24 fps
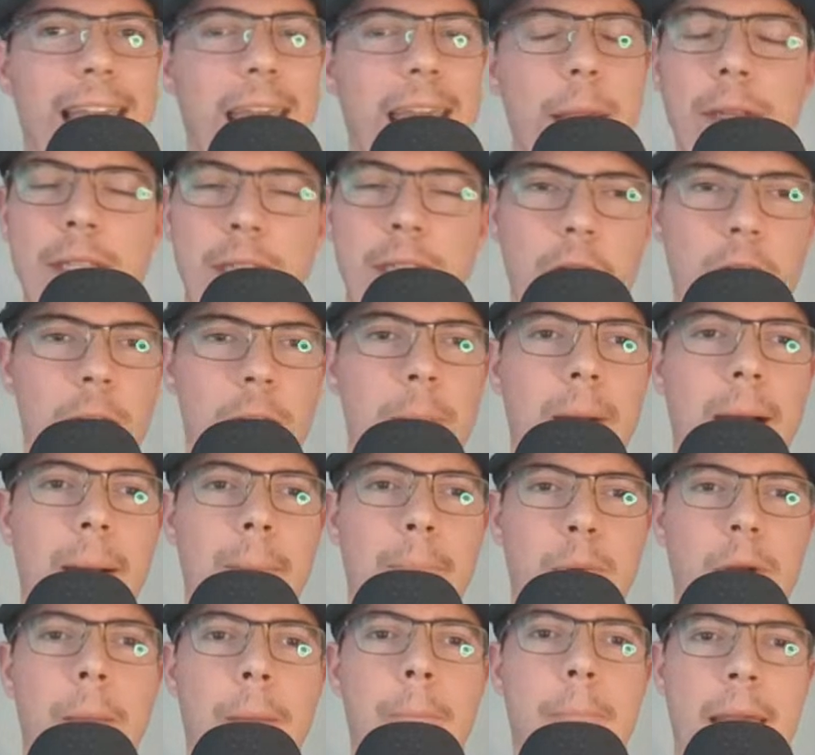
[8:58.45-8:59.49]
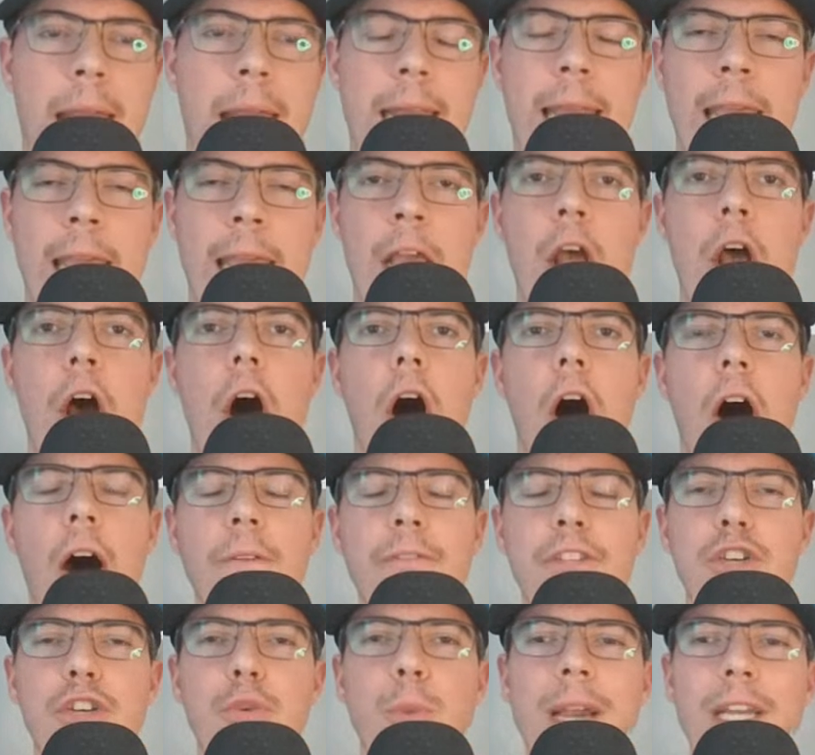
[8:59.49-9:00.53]
Can we talk about Brett Baty
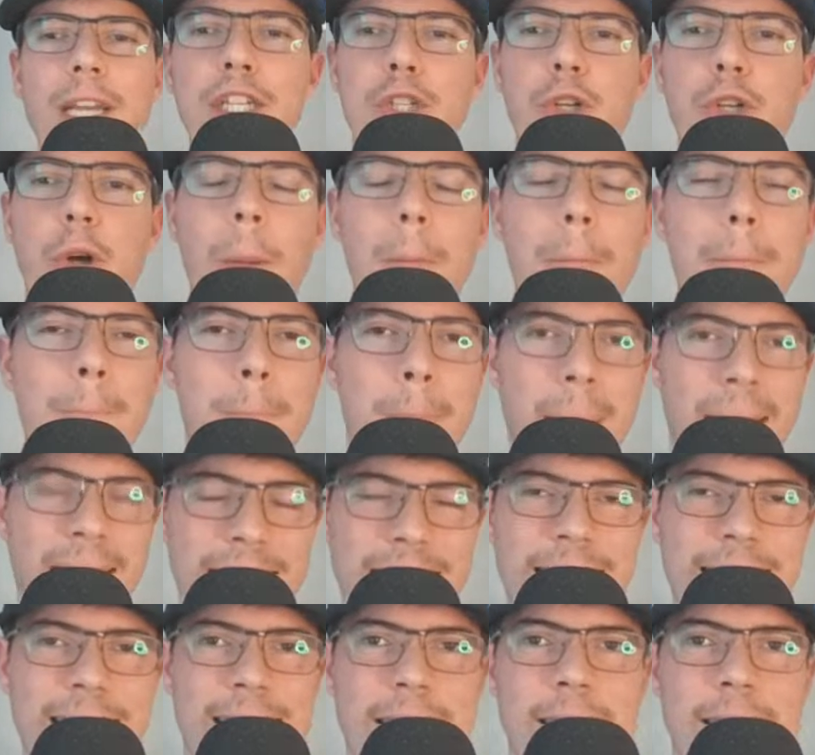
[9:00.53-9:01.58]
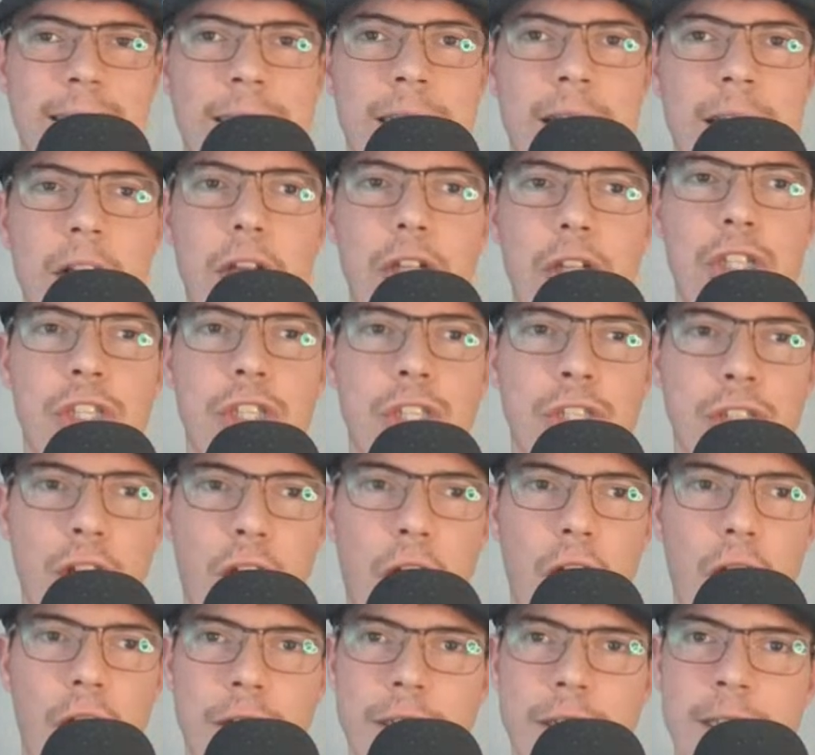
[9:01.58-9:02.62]
off a tremendous
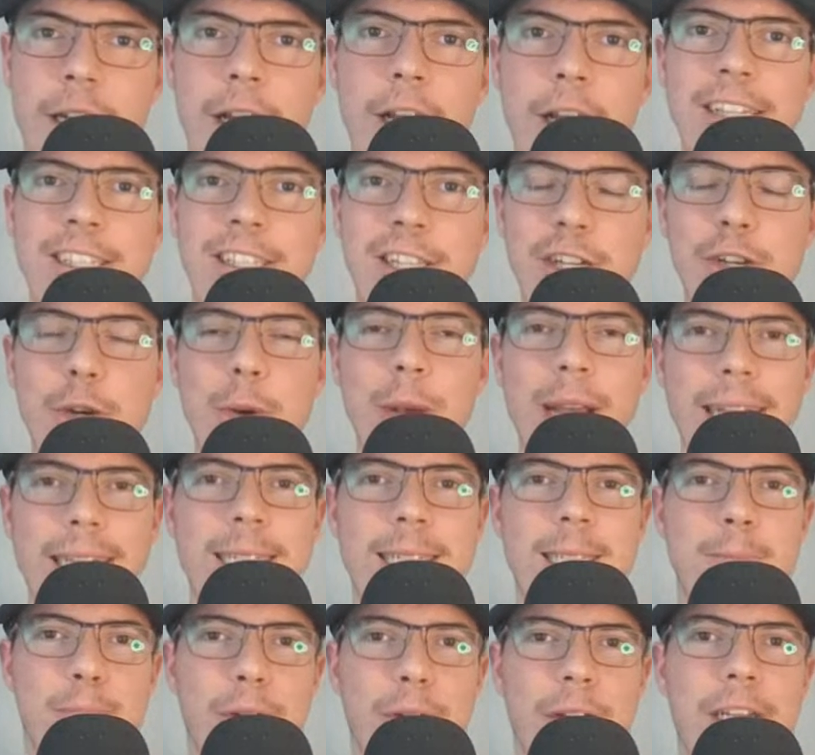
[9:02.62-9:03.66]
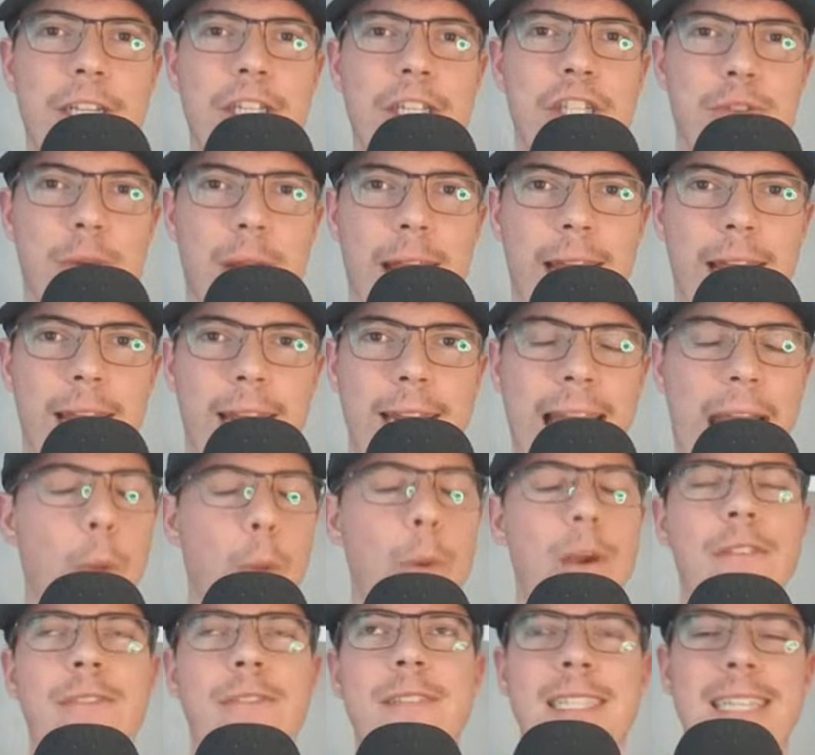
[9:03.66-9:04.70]
start to his spring training?
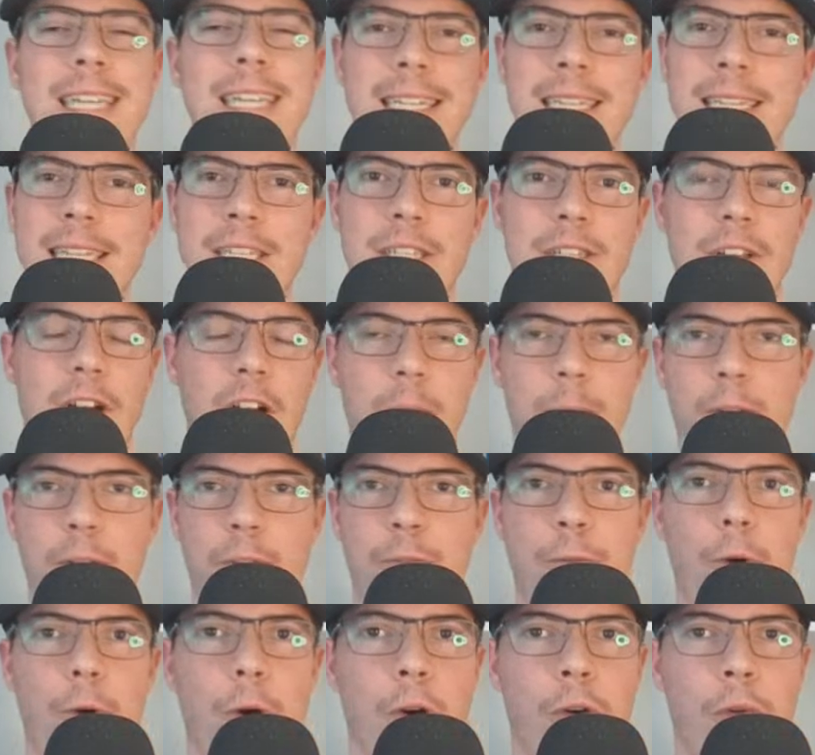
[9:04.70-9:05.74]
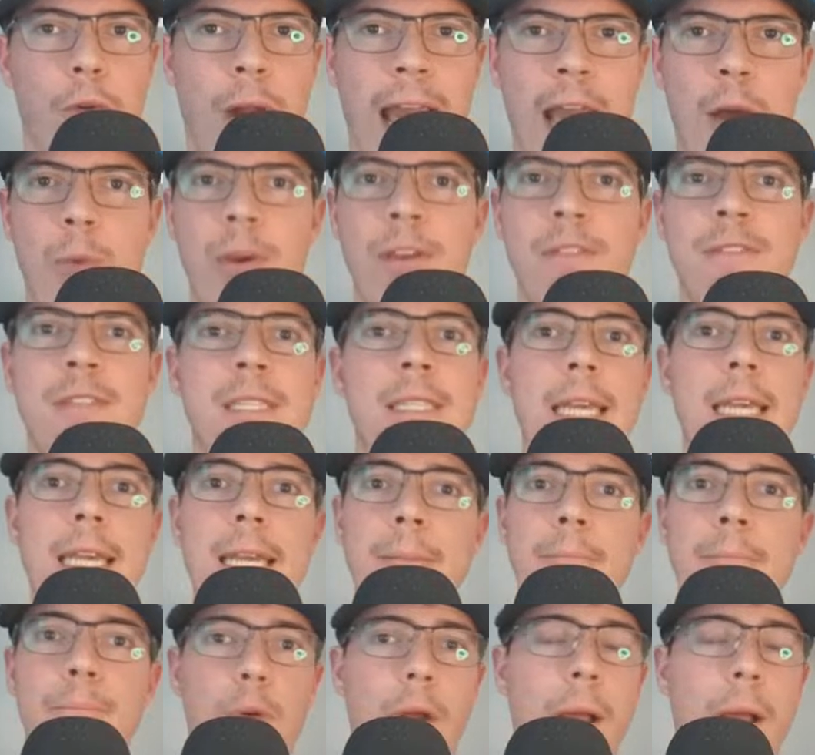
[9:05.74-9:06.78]
Now, we've seen this all before, right? We've
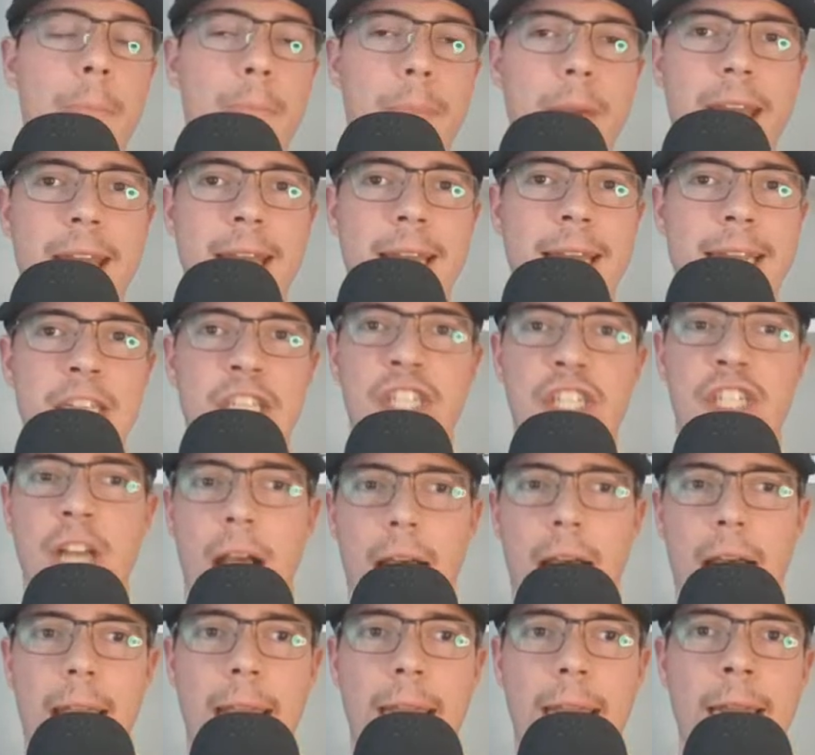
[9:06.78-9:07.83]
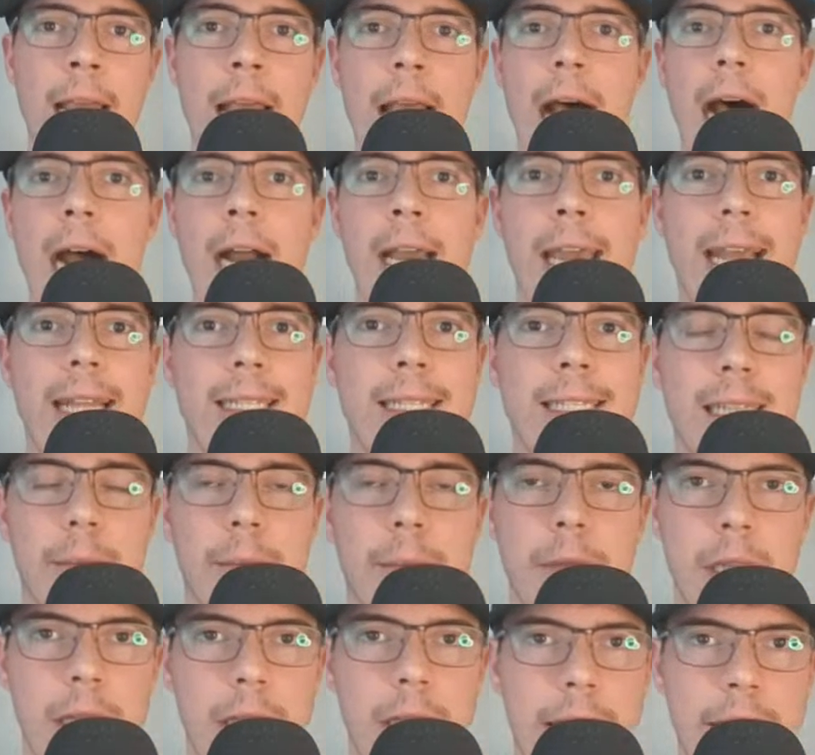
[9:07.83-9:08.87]
seen Brett Baty shine against
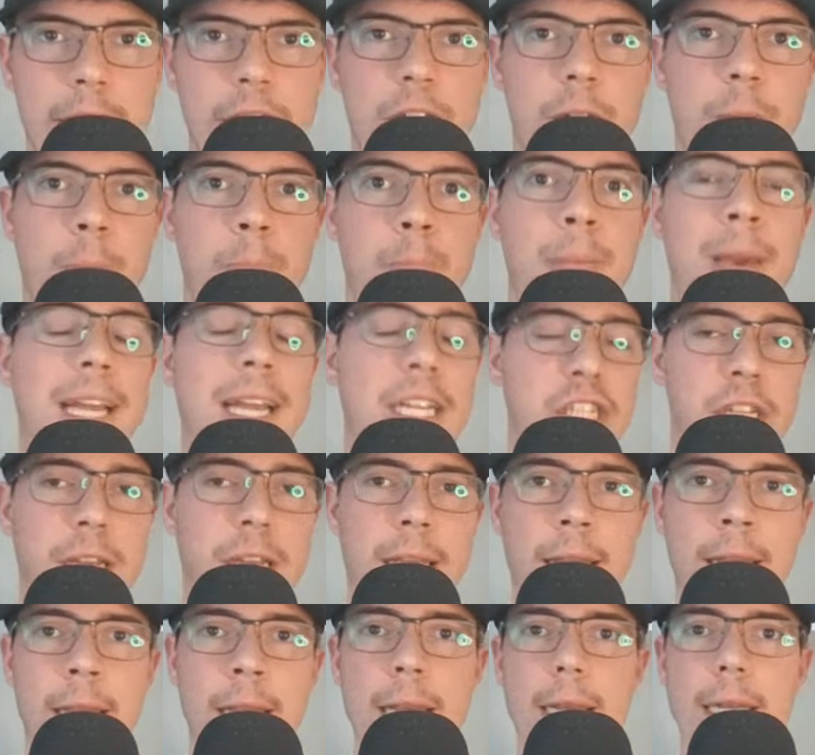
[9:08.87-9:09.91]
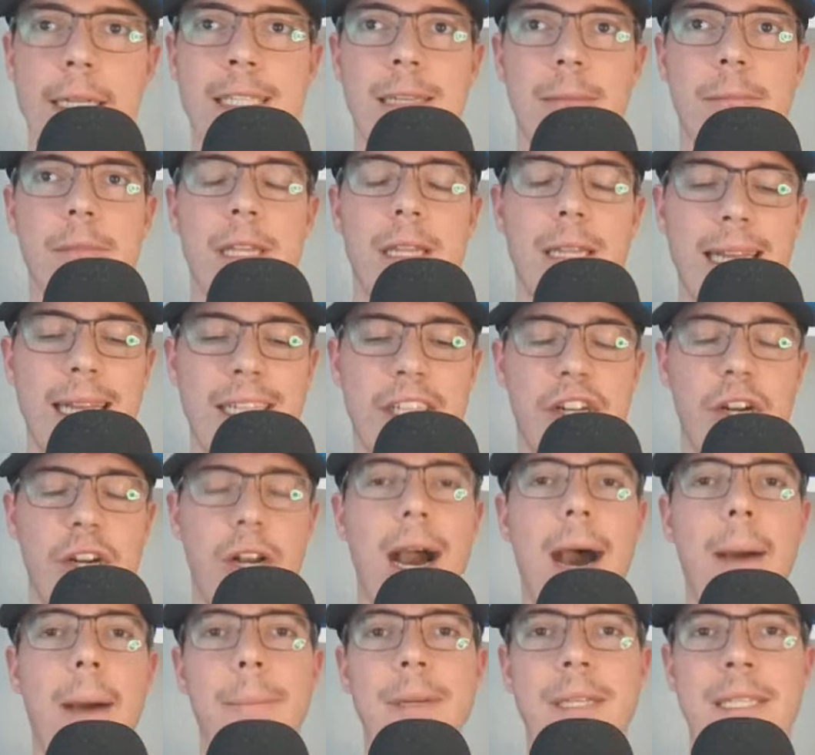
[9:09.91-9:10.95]
some of the lesser pitching, some of the
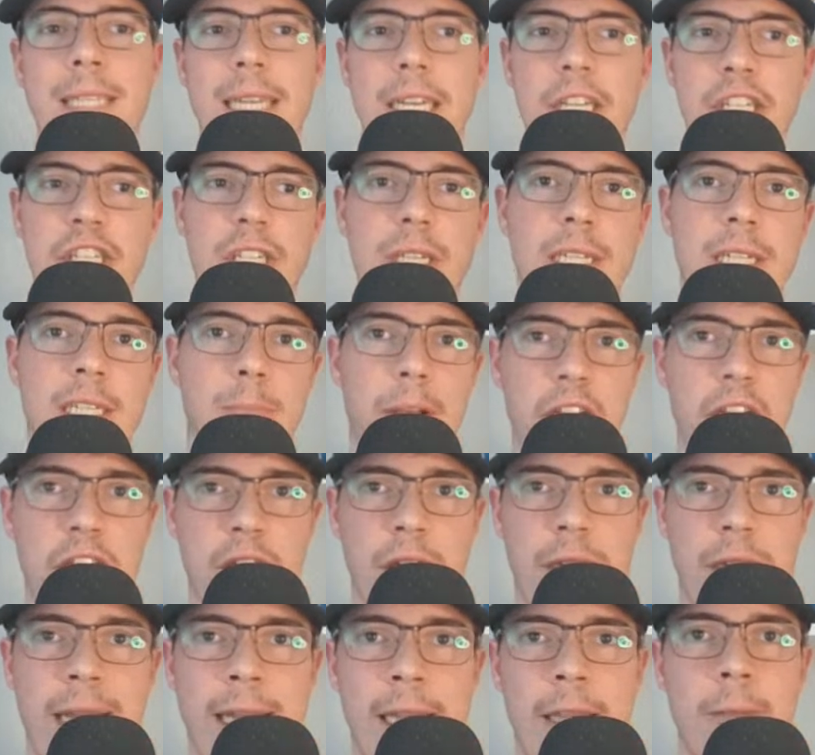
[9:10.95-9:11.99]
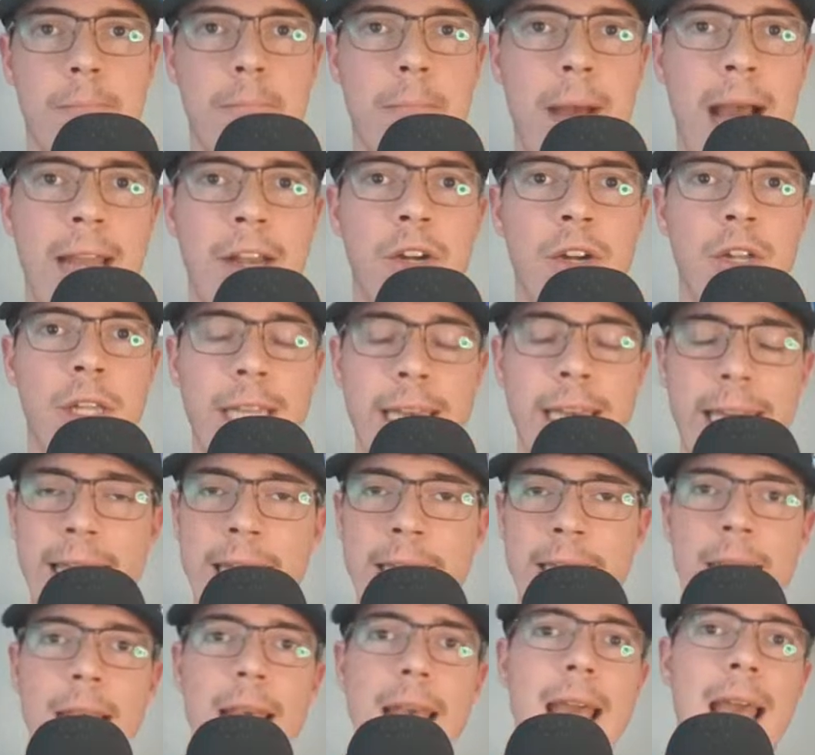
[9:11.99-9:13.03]
lesser competition, especially in the minor
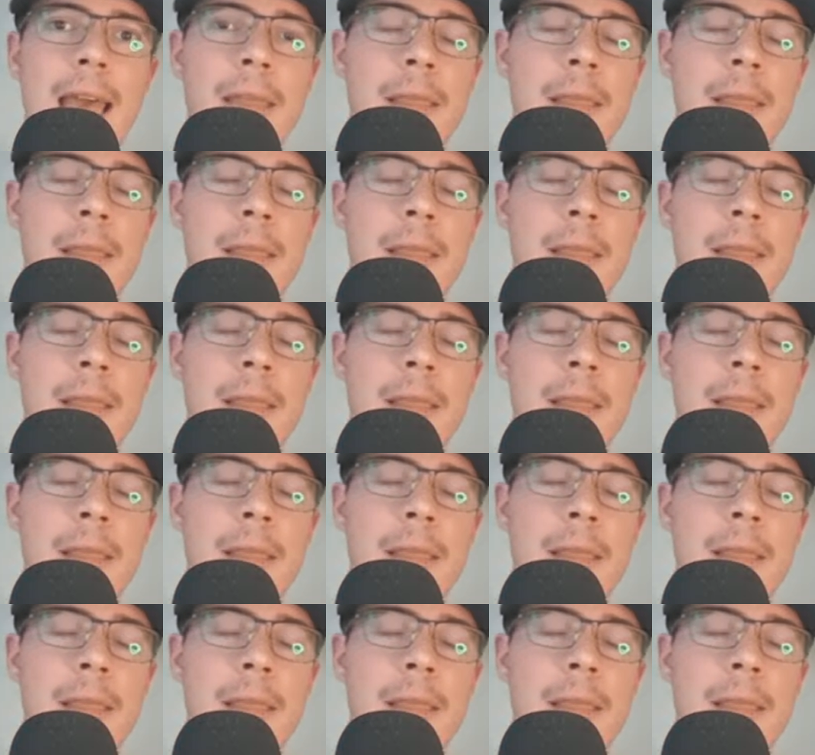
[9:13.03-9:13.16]
leagues.